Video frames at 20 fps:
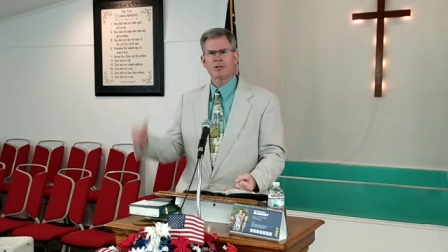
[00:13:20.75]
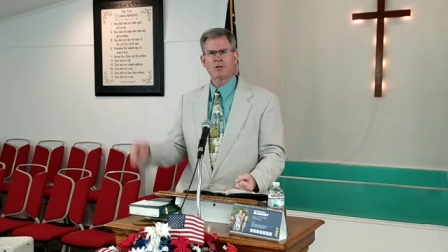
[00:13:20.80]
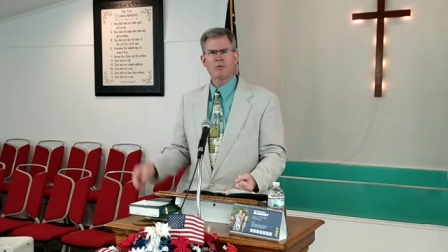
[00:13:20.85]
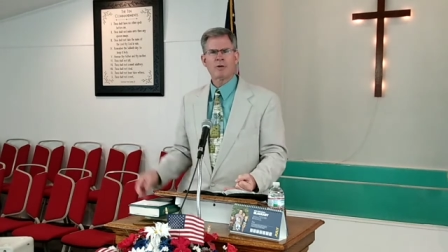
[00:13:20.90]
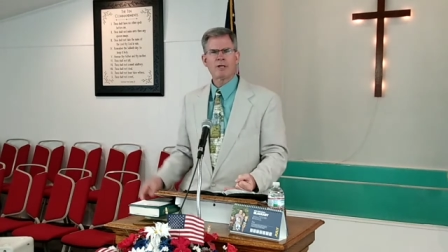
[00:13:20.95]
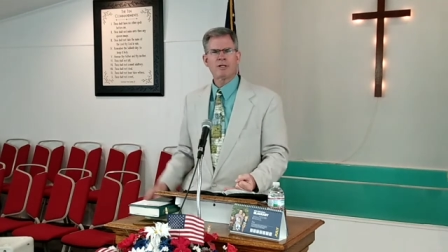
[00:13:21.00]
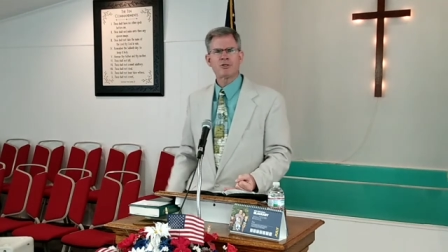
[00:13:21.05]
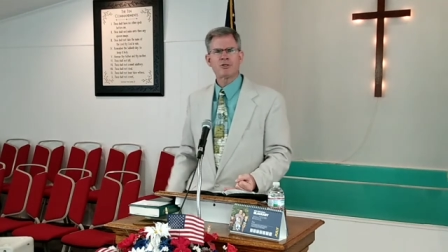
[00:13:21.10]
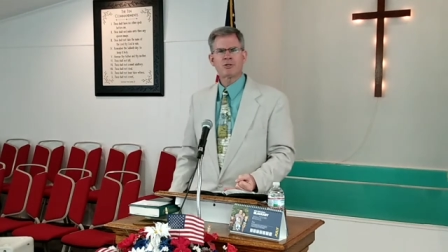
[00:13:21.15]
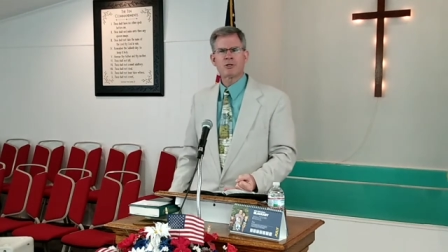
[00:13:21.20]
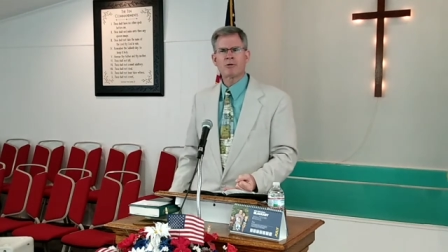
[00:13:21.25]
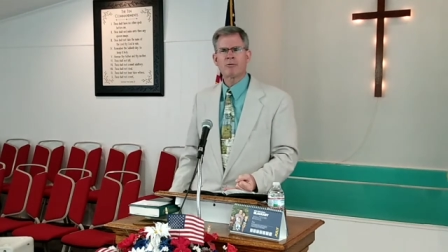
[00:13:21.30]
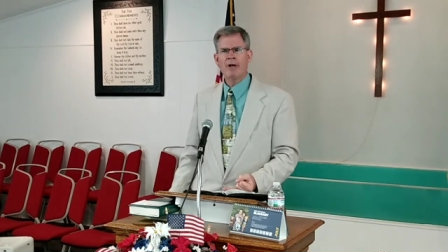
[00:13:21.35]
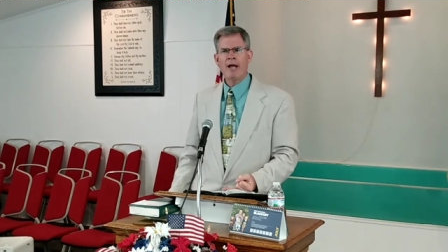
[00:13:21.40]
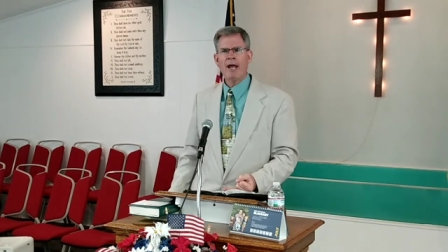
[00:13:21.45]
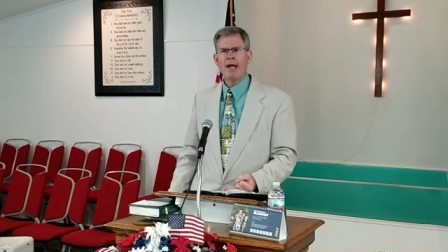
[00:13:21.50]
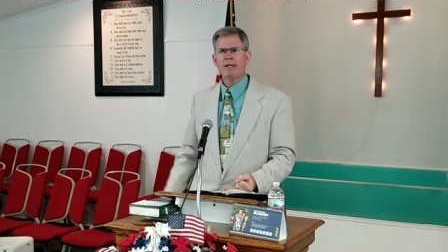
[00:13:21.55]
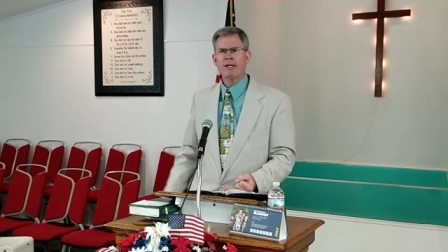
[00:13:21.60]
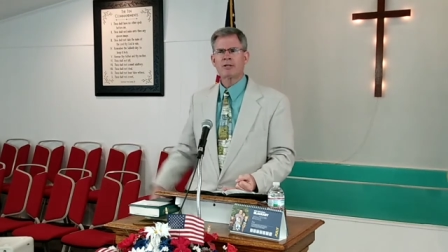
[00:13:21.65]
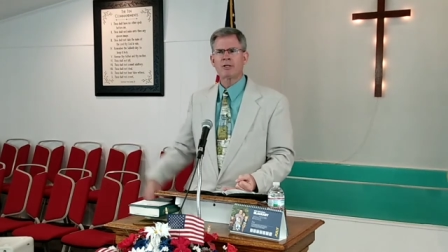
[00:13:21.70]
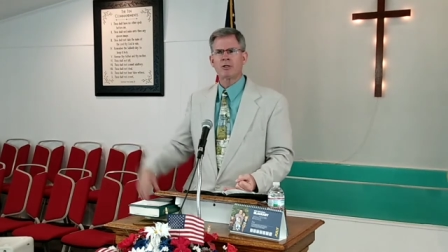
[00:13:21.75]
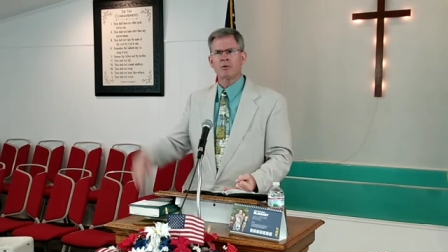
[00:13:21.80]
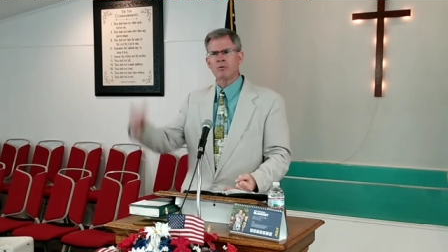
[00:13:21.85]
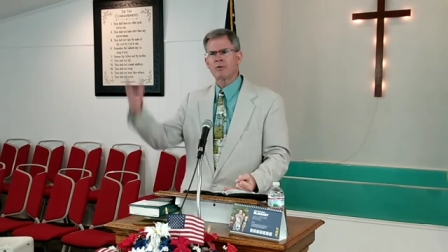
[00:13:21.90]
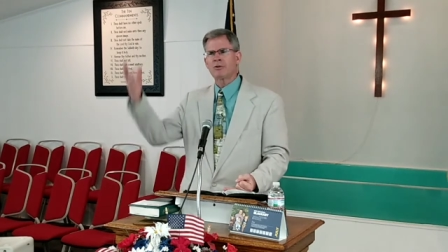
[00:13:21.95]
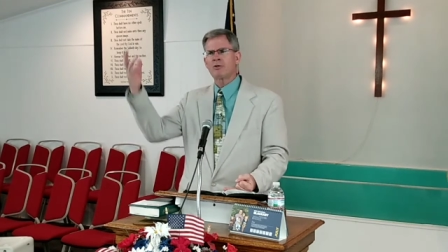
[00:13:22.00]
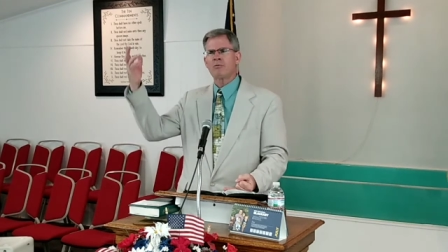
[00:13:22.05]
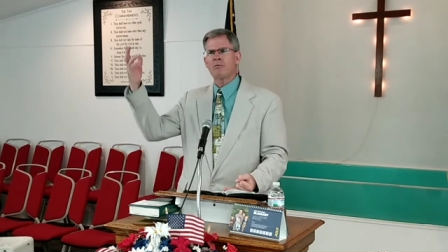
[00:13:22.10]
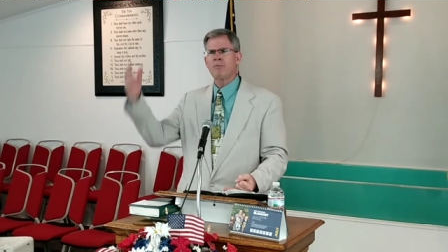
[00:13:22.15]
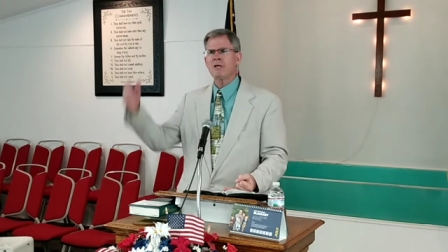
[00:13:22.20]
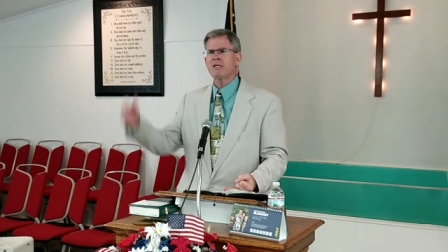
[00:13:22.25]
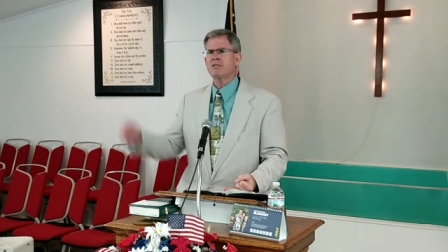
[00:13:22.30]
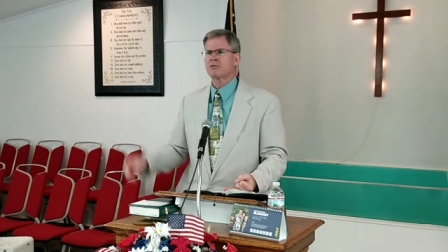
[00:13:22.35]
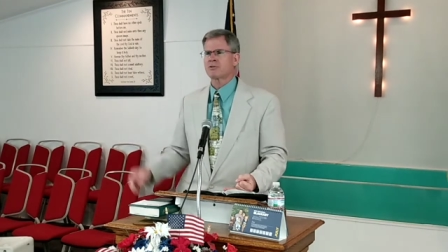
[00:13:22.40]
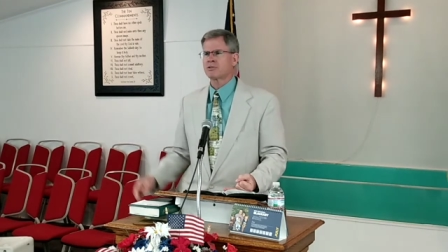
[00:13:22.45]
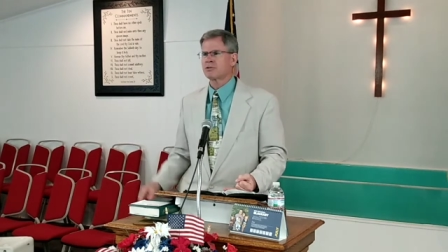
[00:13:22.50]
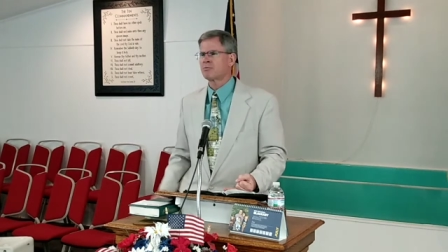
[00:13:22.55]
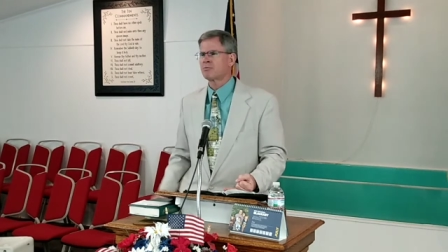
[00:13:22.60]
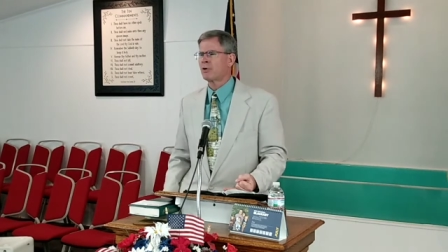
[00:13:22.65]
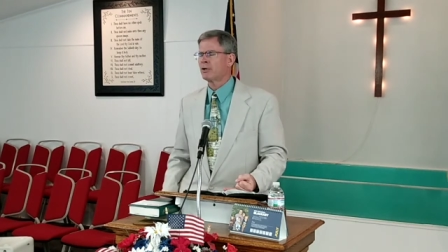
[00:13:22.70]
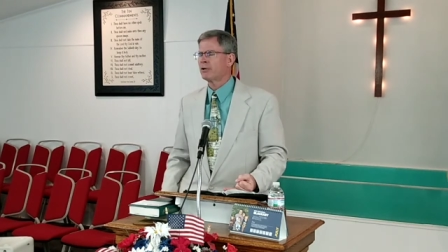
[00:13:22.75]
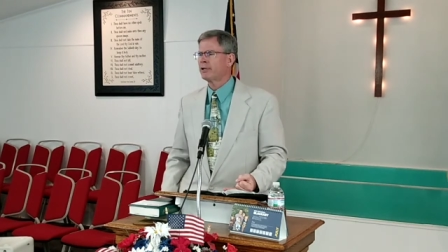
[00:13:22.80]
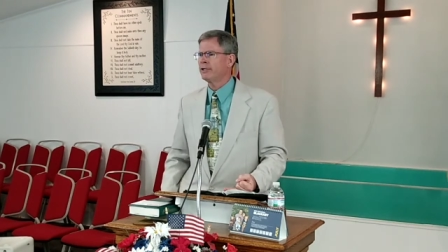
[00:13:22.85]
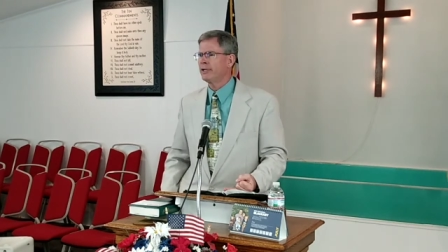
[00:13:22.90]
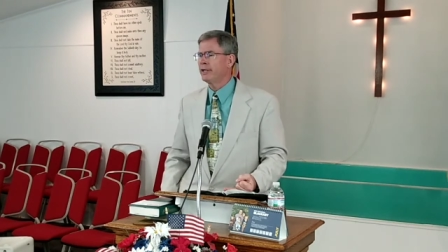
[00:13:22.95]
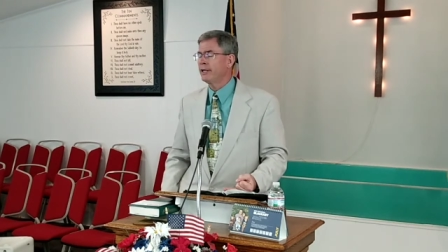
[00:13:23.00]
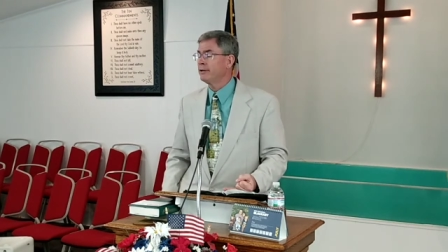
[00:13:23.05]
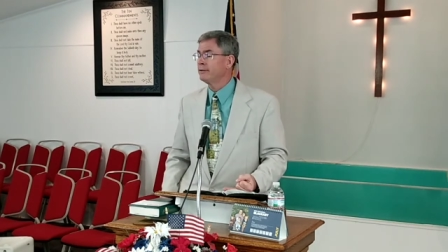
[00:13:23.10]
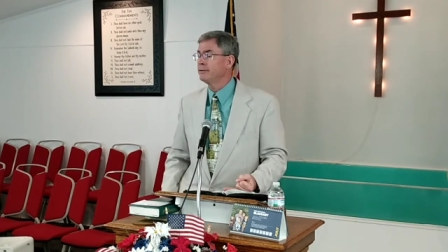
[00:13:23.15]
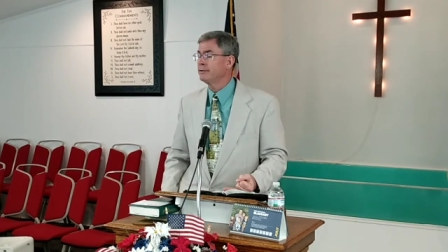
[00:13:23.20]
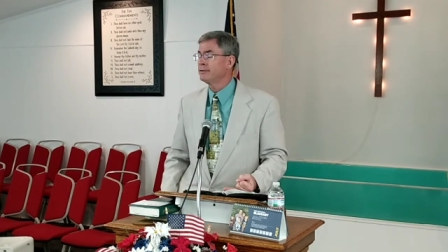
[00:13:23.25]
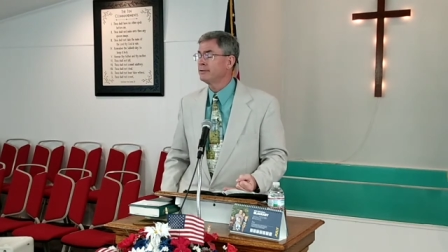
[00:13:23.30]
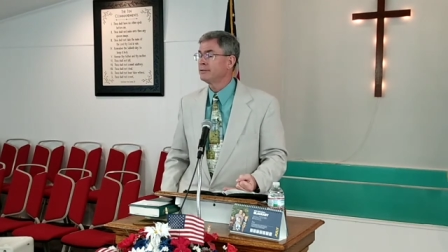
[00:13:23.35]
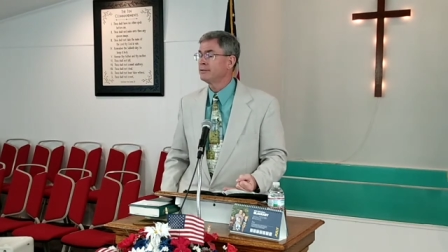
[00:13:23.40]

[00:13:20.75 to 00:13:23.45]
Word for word: the way that you're reacting with your business burning down.